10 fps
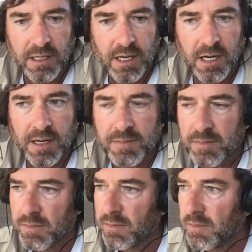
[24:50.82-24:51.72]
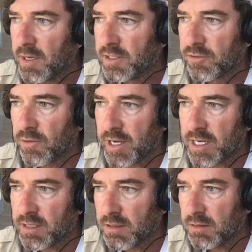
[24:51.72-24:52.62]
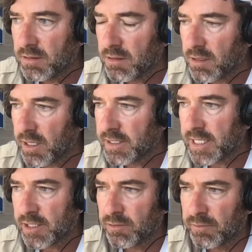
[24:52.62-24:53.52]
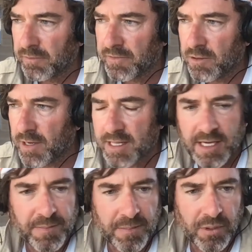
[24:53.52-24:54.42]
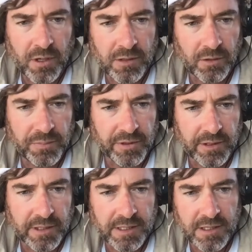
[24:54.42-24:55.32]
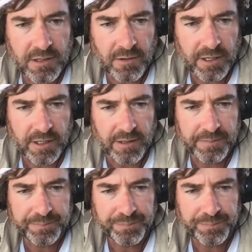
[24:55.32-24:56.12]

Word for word: um, adroit architectural review, I think by Paul Goldberger in the New Yorker,